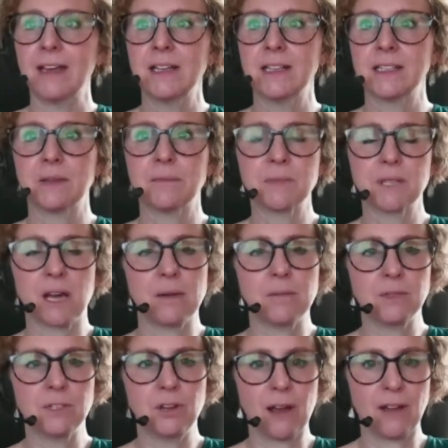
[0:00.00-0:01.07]

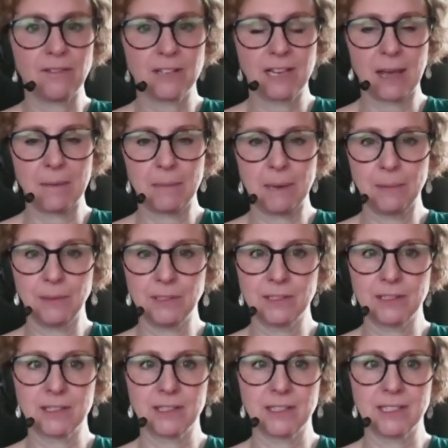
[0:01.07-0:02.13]
Sometimes you have to get get
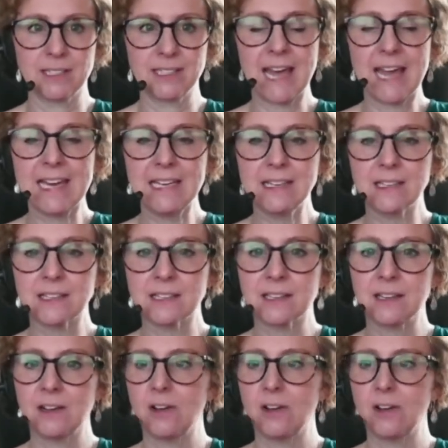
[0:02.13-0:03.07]
people's consent.